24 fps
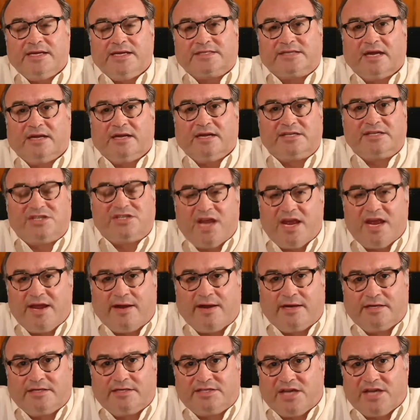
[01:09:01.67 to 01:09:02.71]
is going to
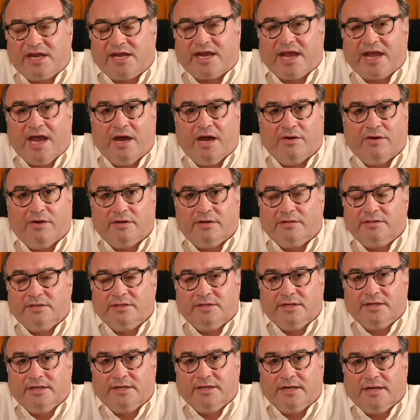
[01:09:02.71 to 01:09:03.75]
shake shake out
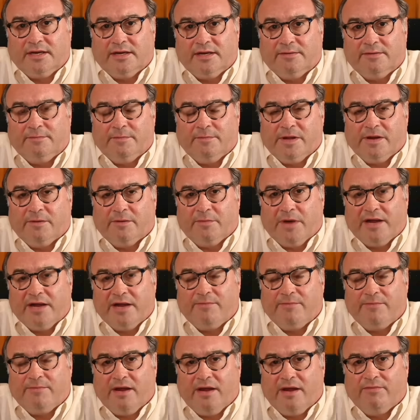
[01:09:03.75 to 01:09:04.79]
um, you know,
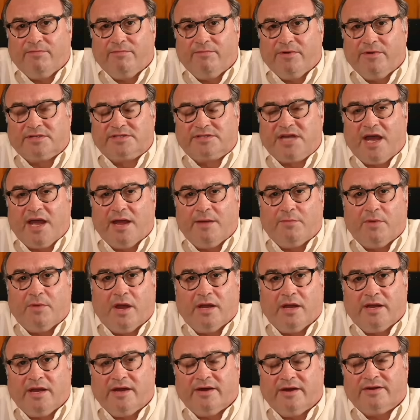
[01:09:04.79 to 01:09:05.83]
my my real
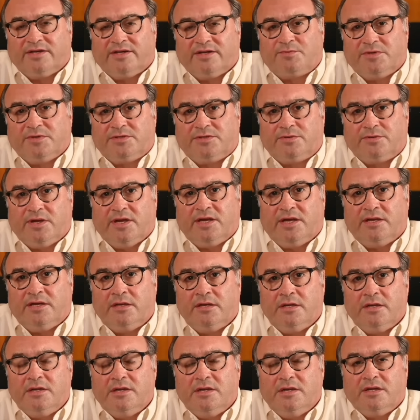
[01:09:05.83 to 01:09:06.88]
timeline here is
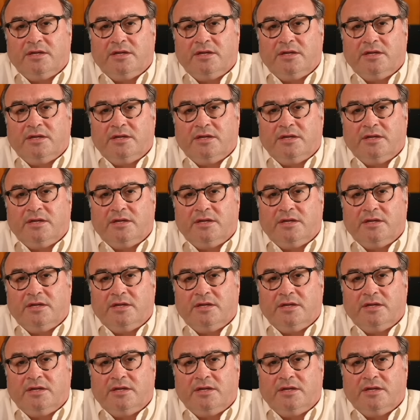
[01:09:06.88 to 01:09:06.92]
between